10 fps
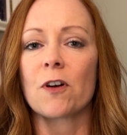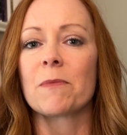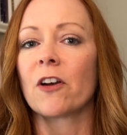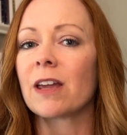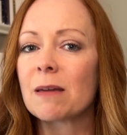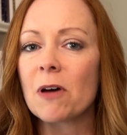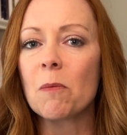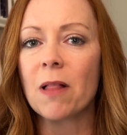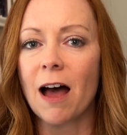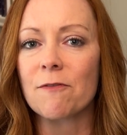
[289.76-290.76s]
their email
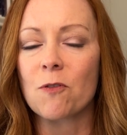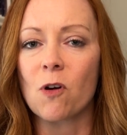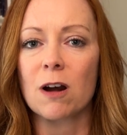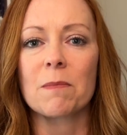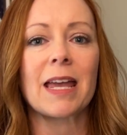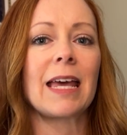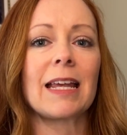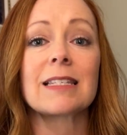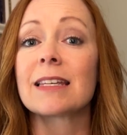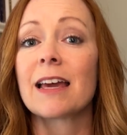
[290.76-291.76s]
platform in a
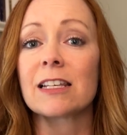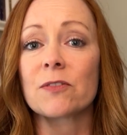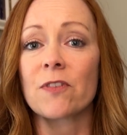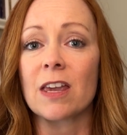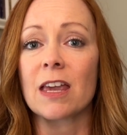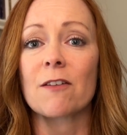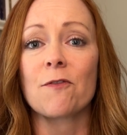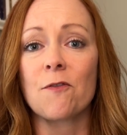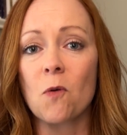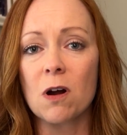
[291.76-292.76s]
CSV
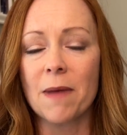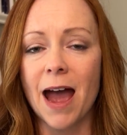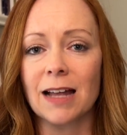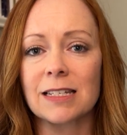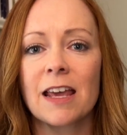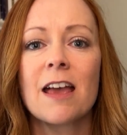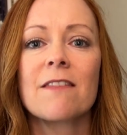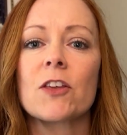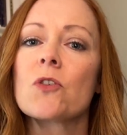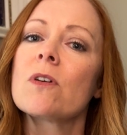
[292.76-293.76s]
format
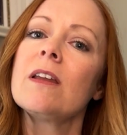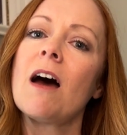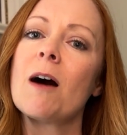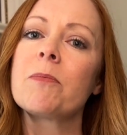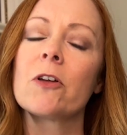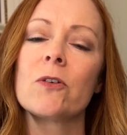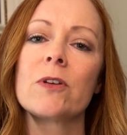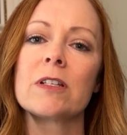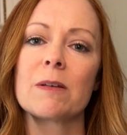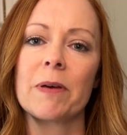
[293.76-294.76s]
that you can
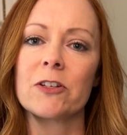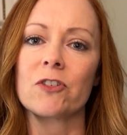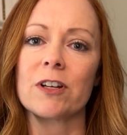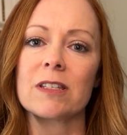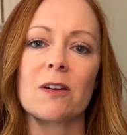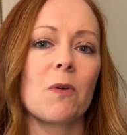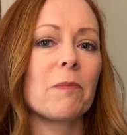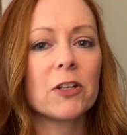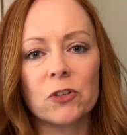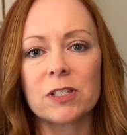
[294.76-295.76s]
upload to Pinterest. Now, what
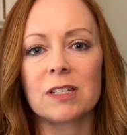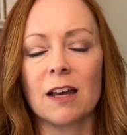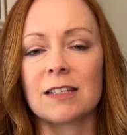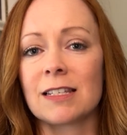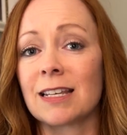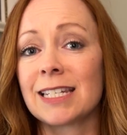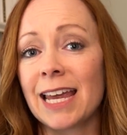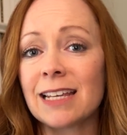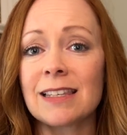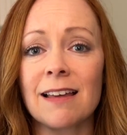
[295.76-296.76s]
Pinterest does is it
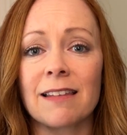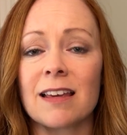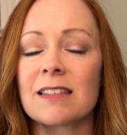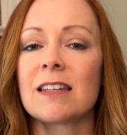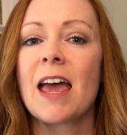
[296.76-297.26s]
takes that list